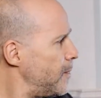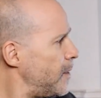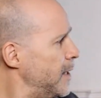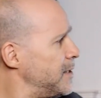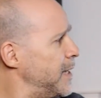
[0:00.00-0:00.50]

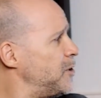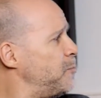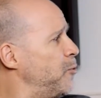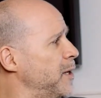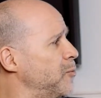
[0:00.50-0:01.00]
His next
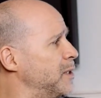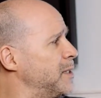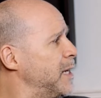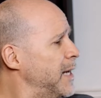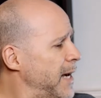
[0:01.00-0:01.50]
point
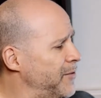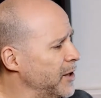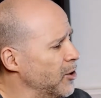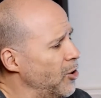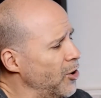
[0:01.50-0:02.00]
was having
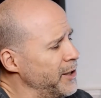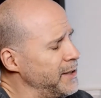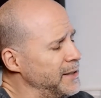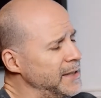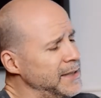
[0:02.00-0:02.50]
a
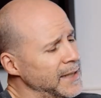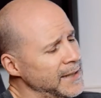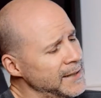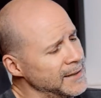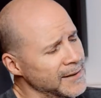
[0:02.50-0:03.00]
hard
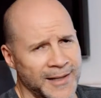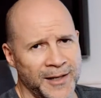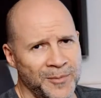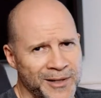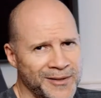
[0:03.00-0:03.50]
detent, is that how
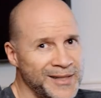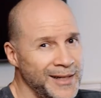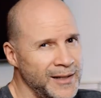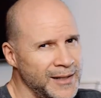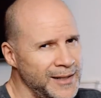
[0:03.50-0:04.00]
you pronounce
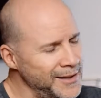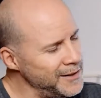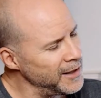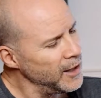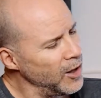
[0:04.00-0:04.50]
that, detent,
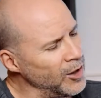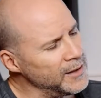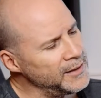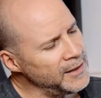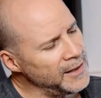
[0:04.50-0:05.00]

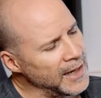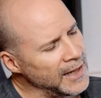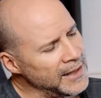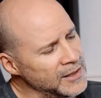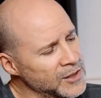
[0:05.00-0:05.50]
on the
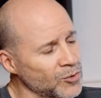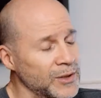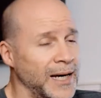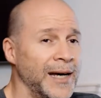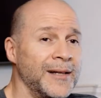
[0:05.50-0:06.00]
ISO
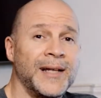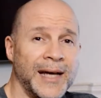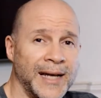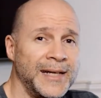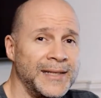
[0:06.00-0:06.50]
dial.
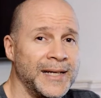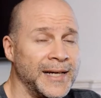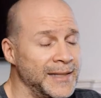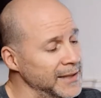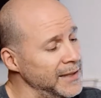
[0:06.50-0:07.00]
I like that
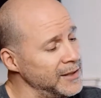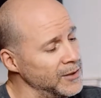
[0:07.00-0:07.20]
idea.